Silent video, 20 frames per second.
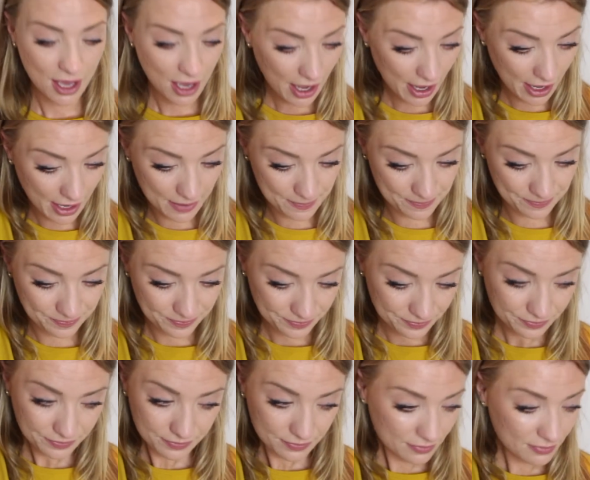I
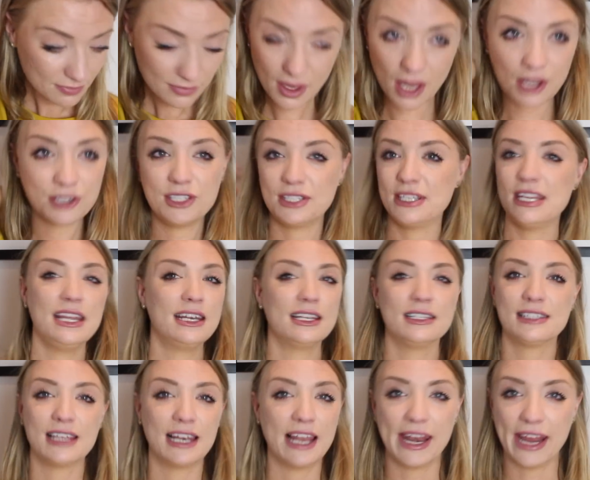just
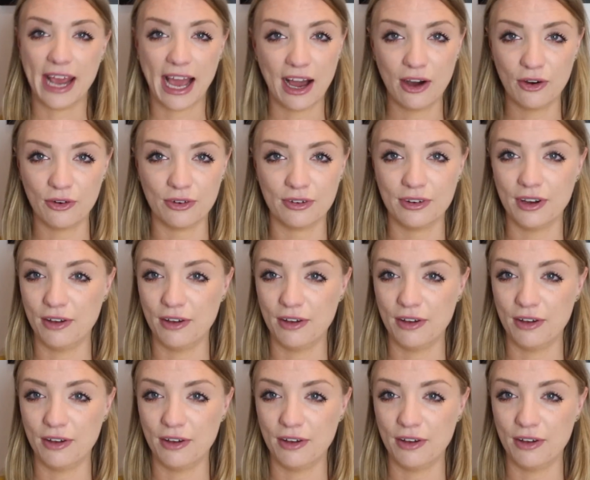needed to let it out.